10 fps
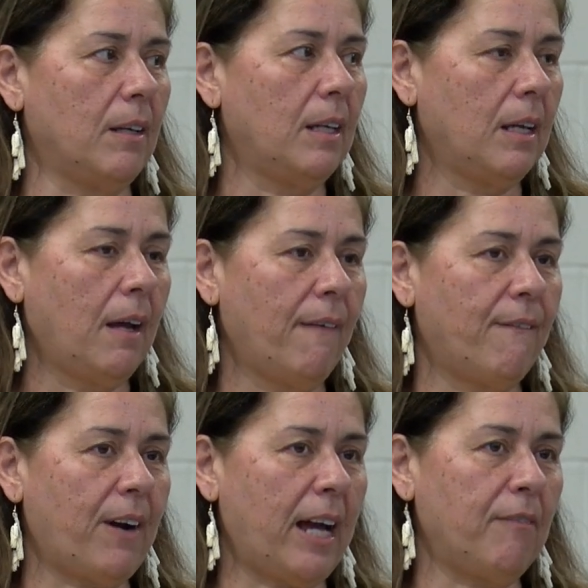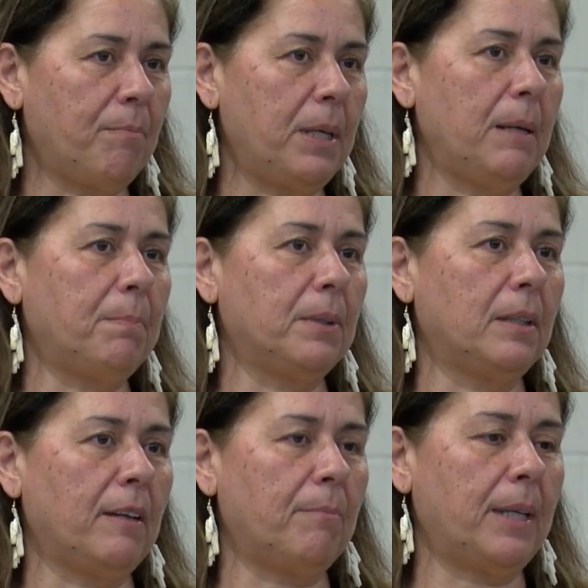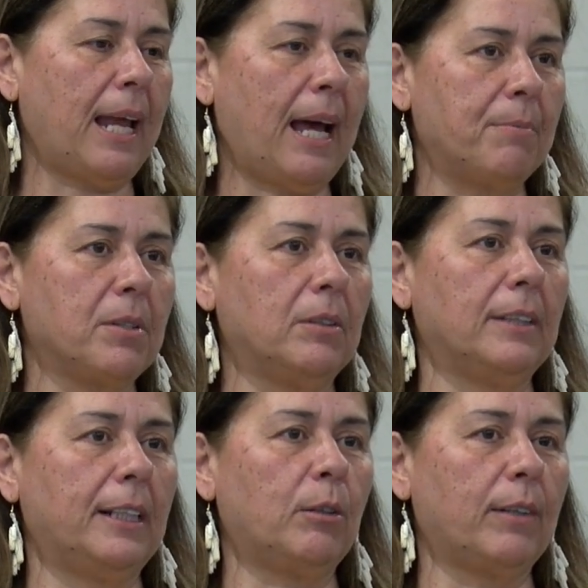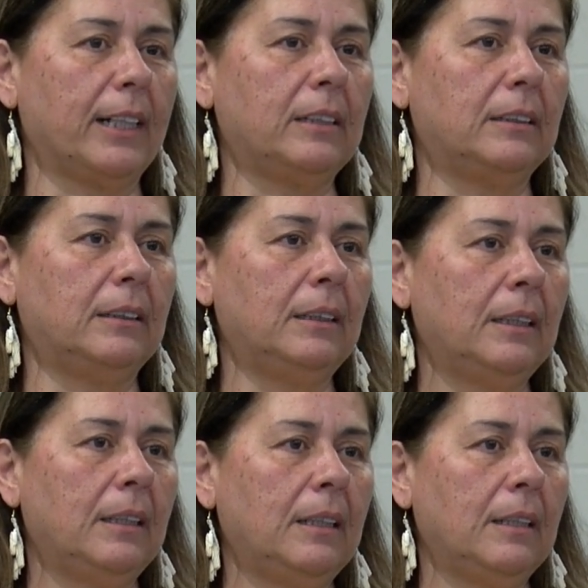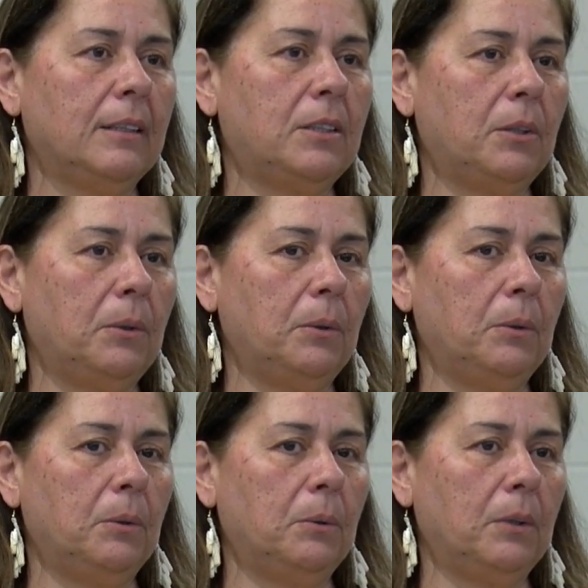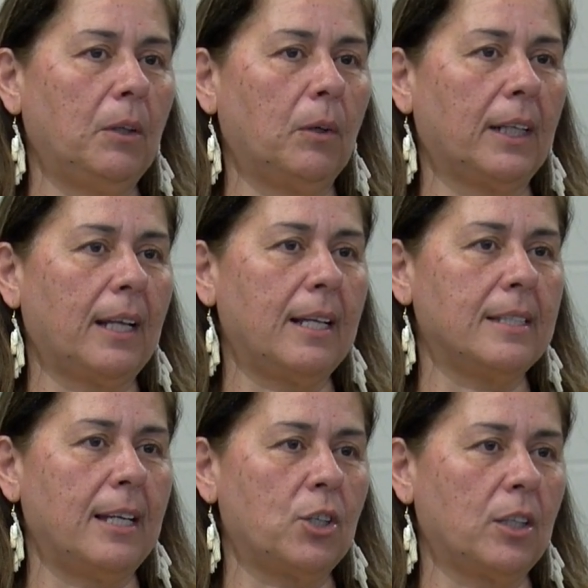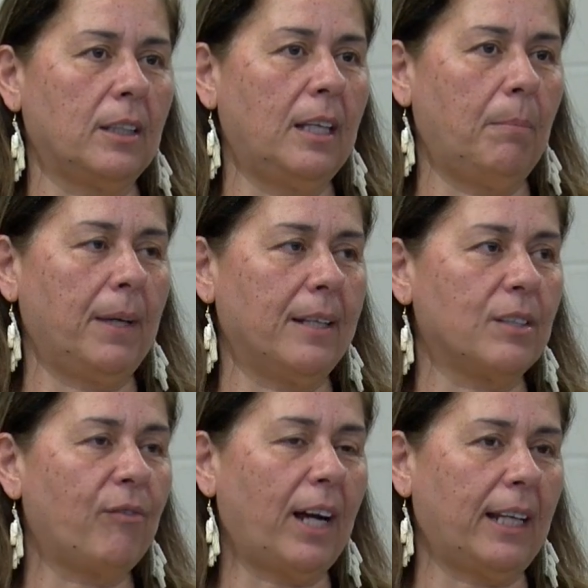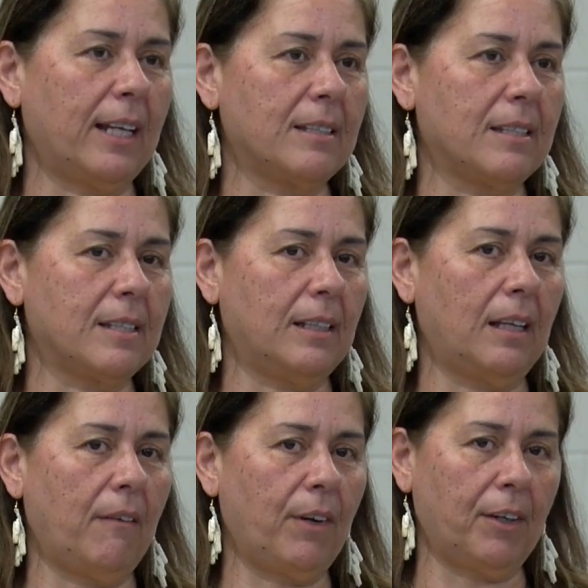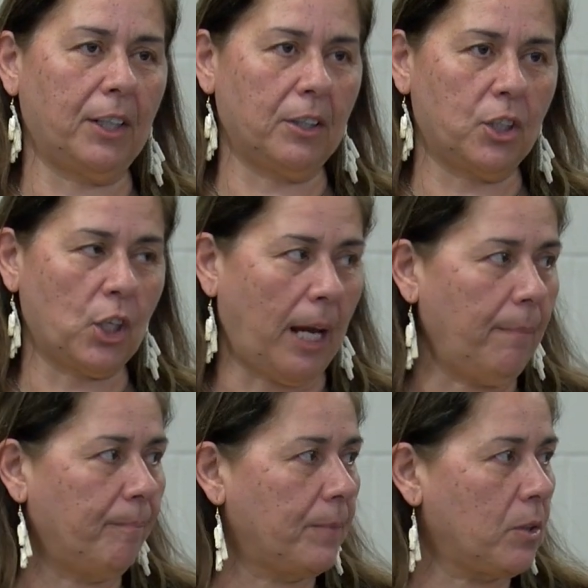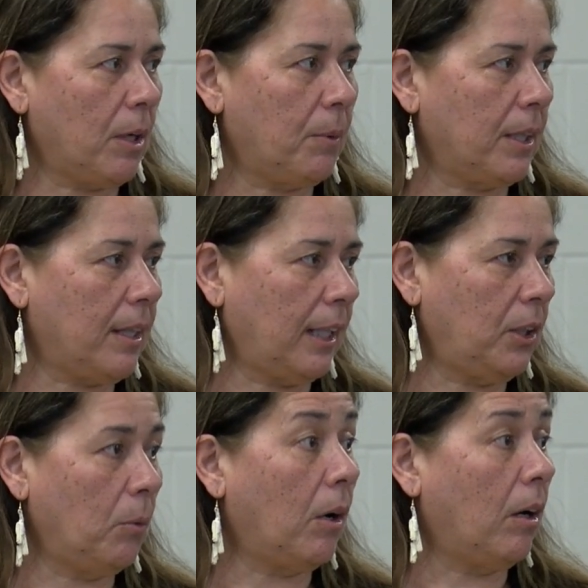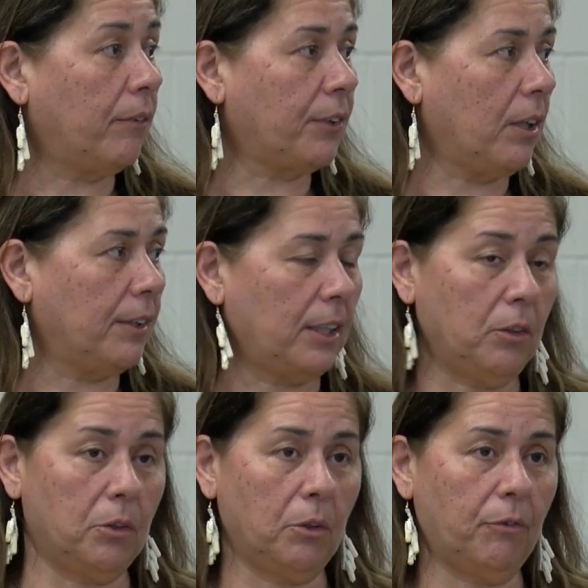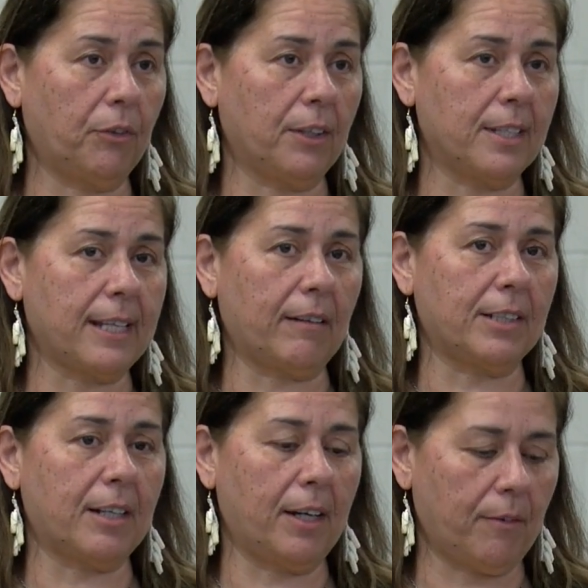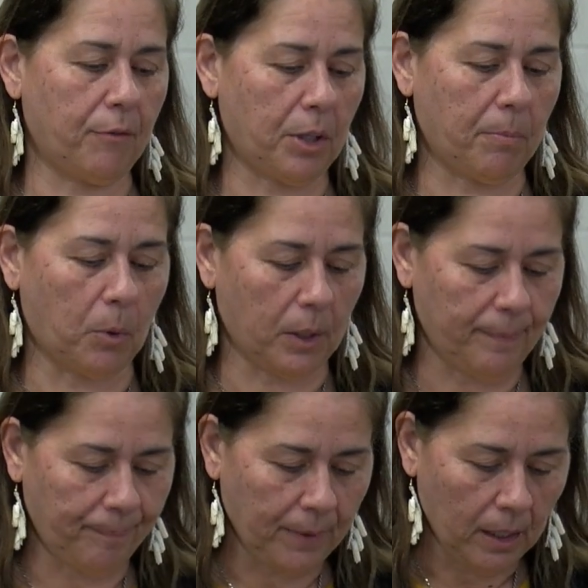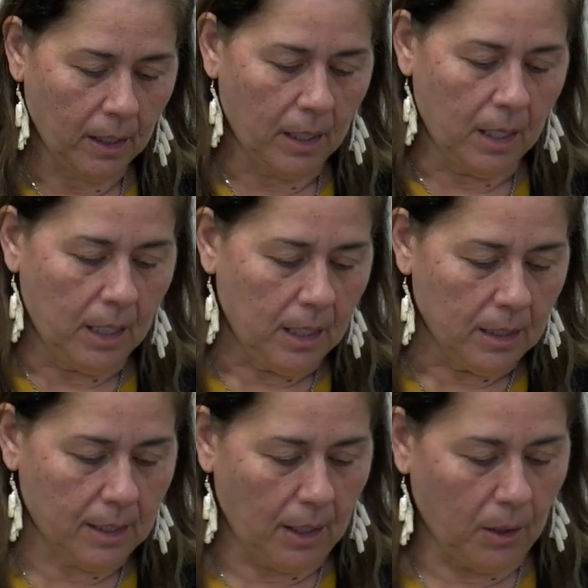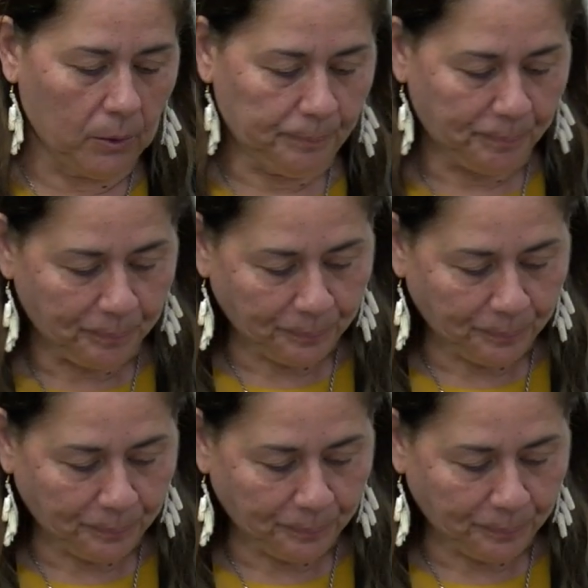5 people have been absolutely critical to the organization keeping its finances in a very good shape. So I want to thank you all for all that you do for the Secretariat and for the board. So